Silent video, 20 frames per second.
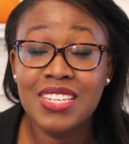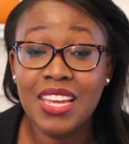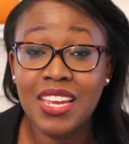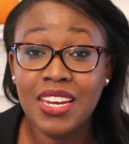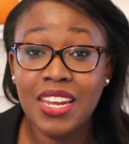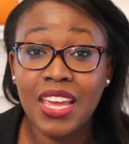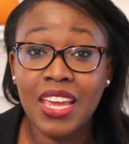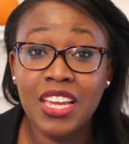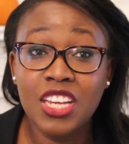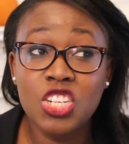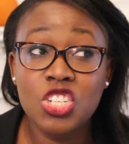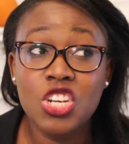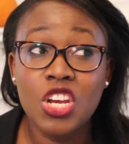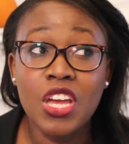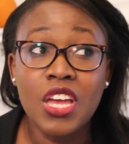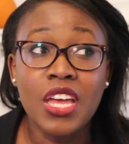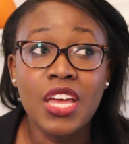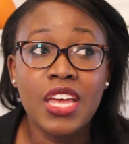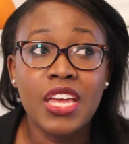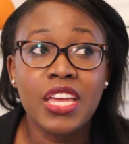day and age,
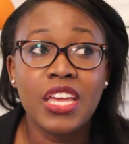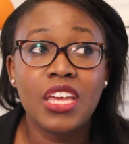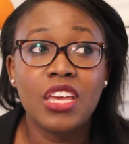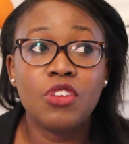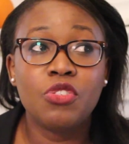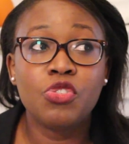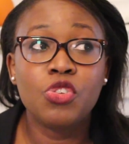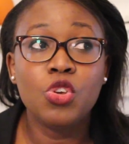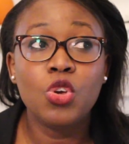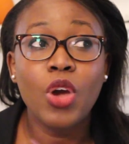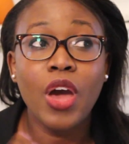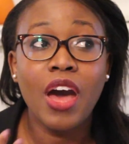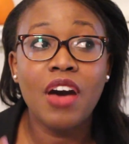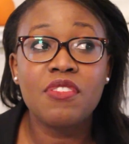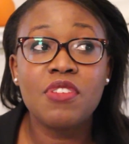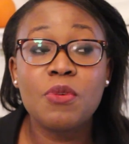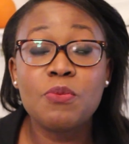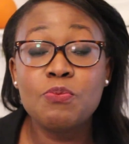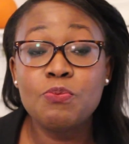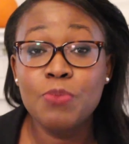if you
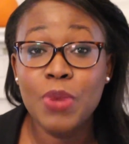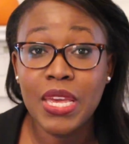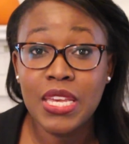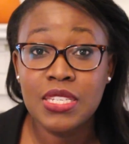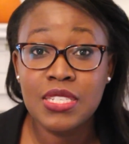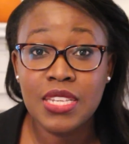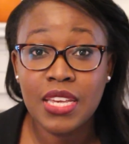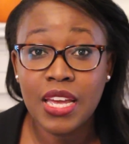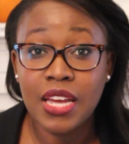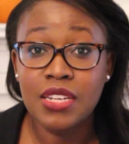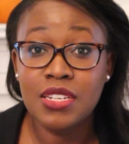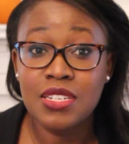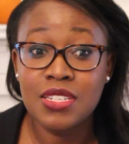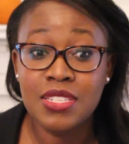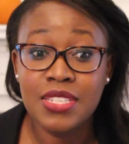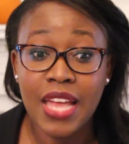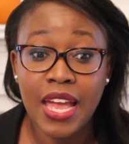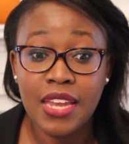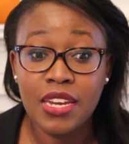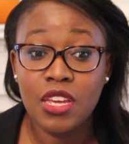have a basic
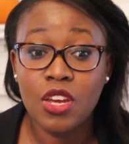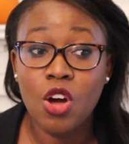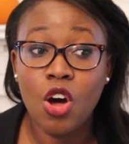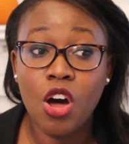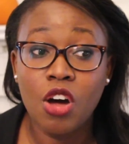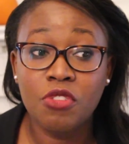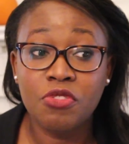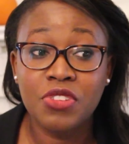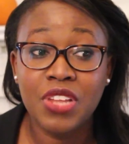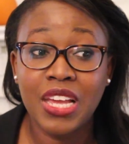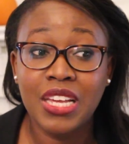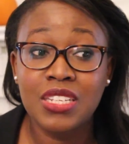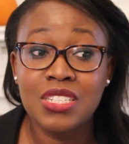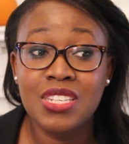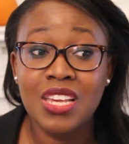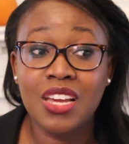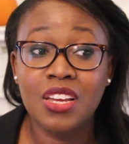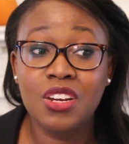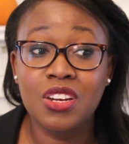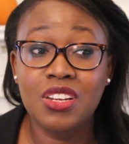understanding of
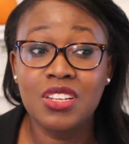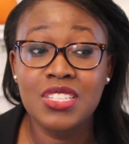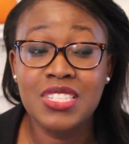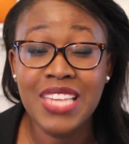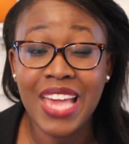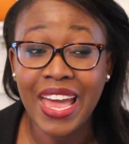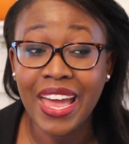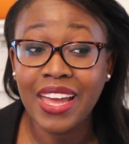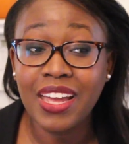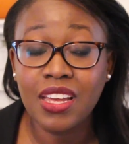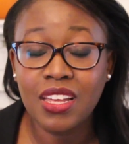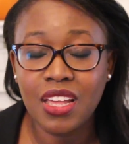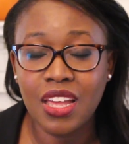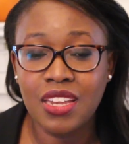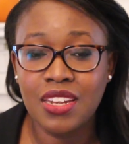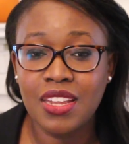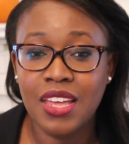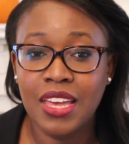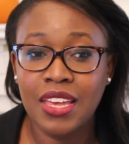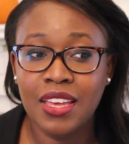tech
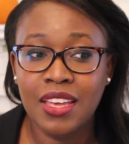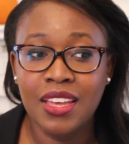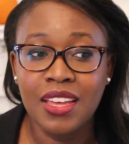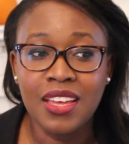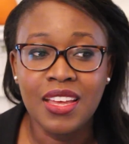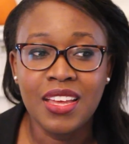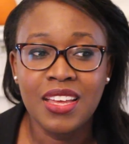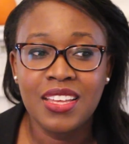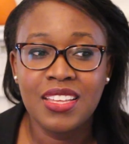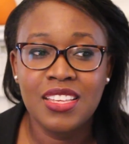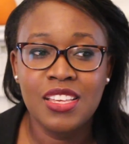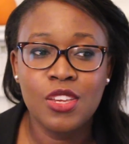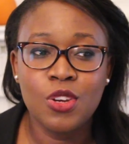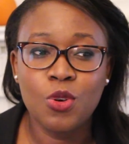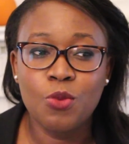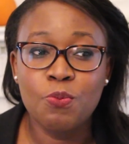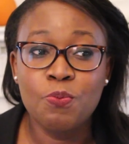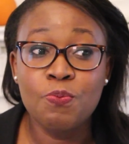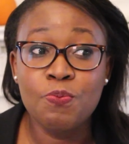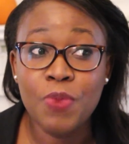and
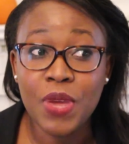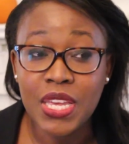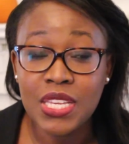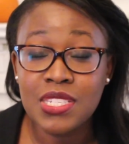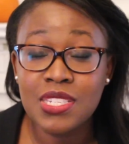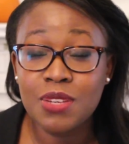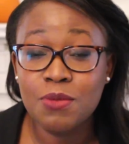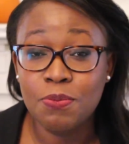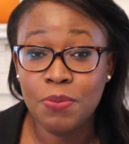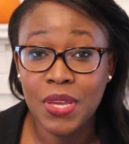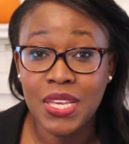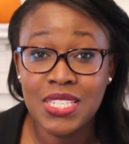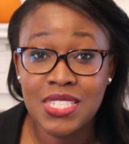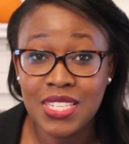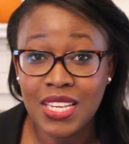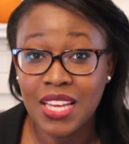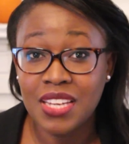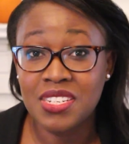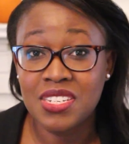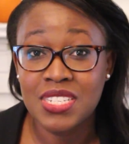
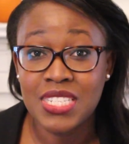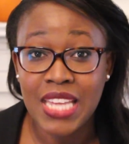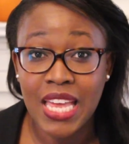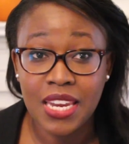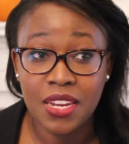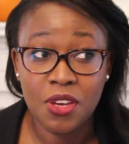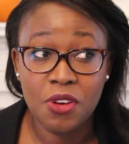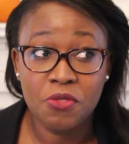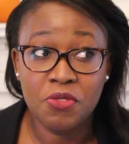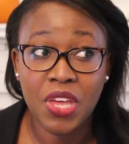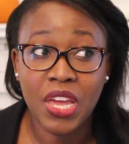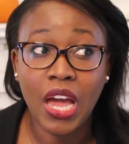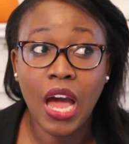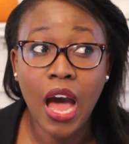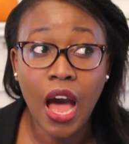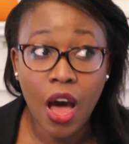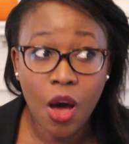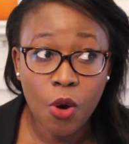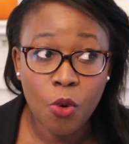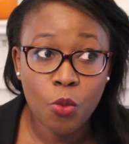basic understanding of
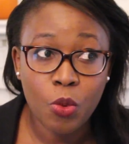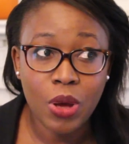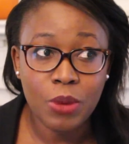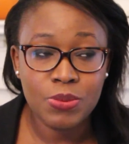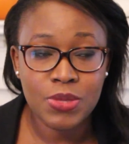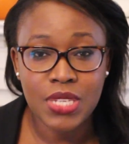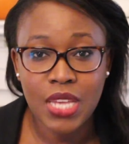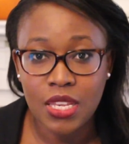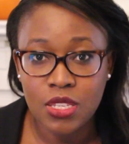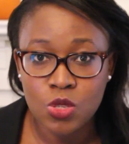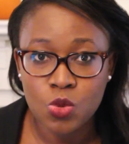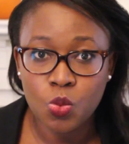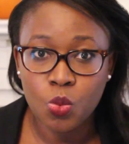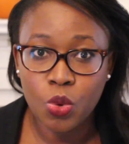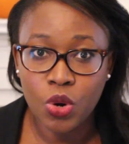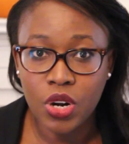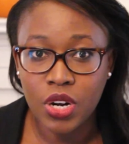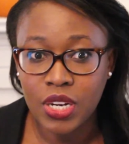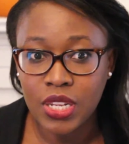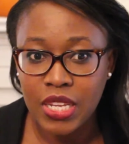how websites
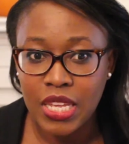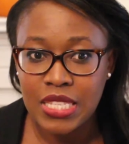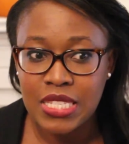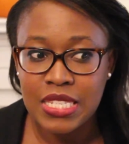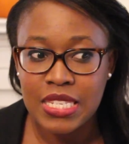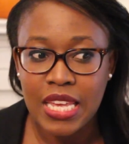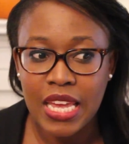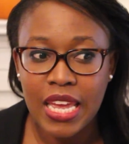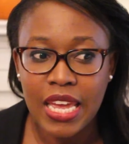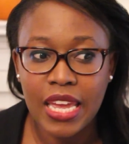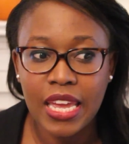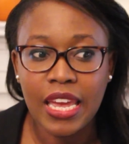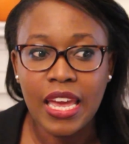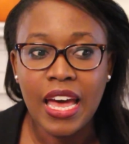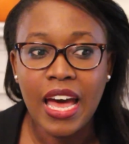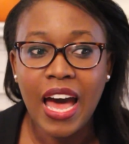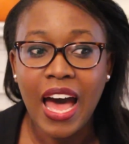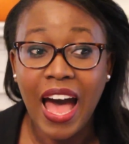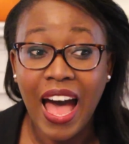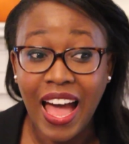work, let's say,
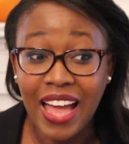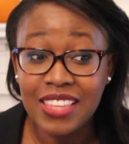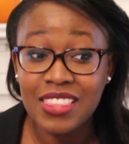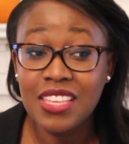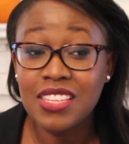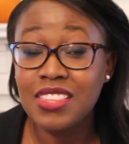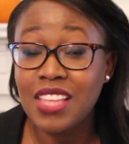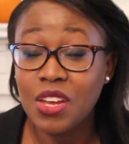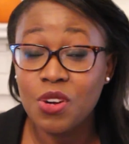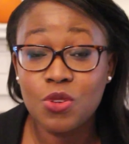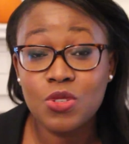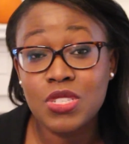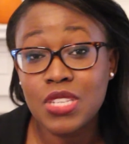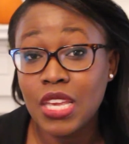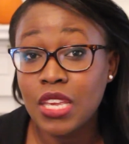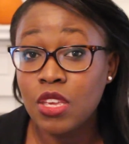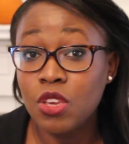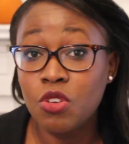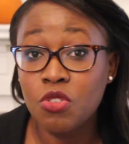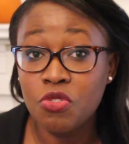I think that will
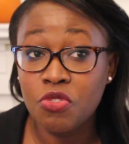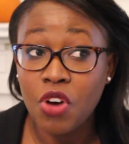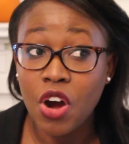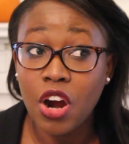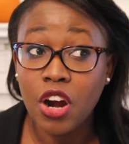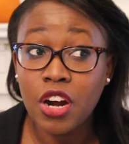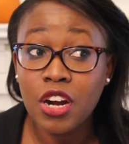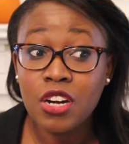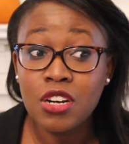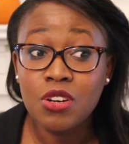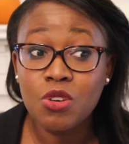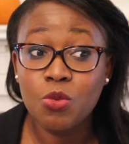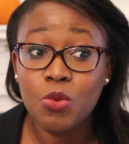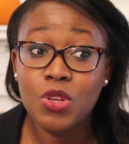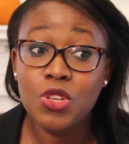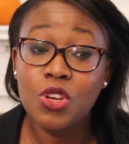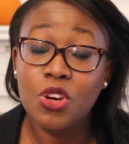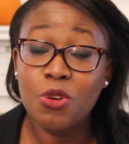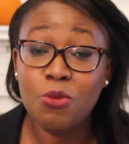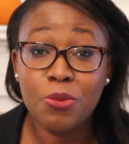take you far
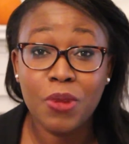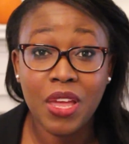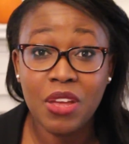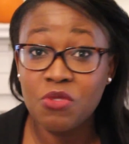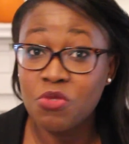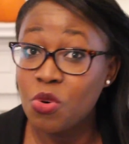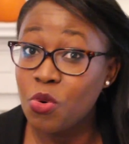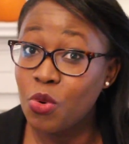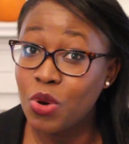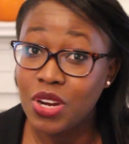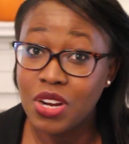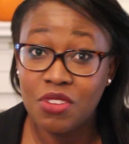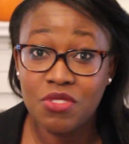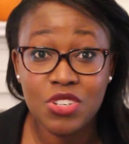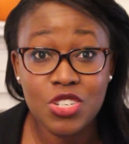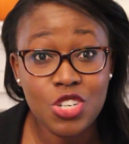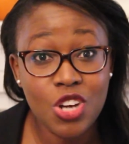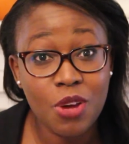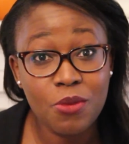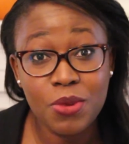when you're applying for
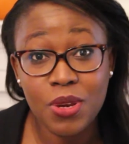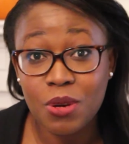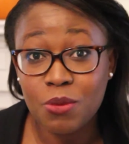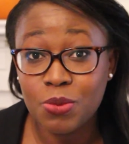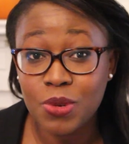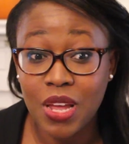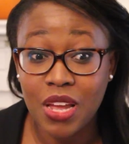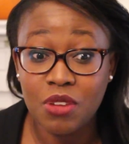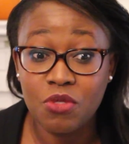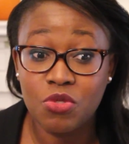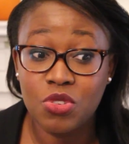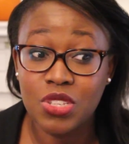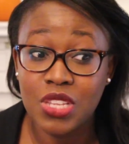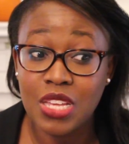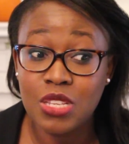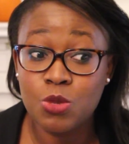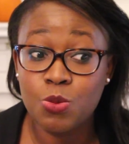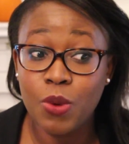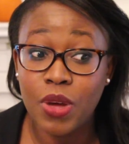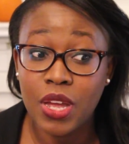whatever job you're applying for.
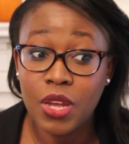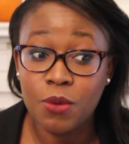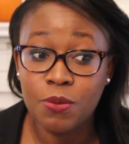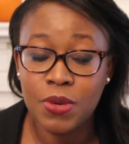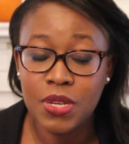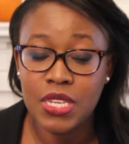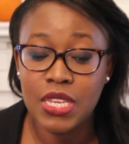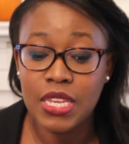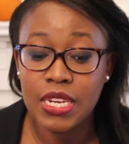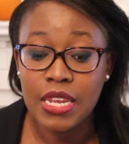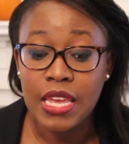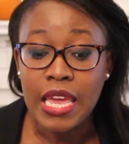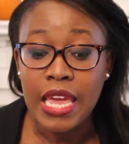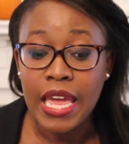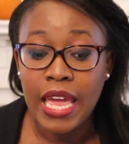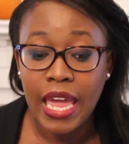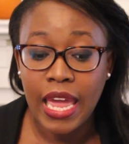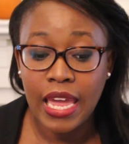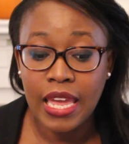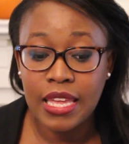That's my opinion.
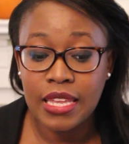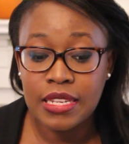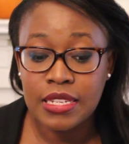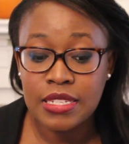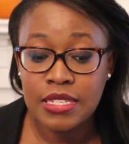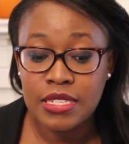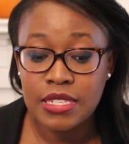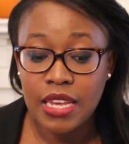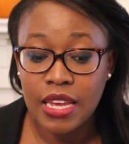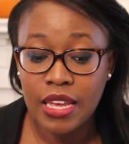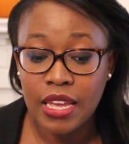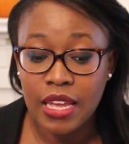And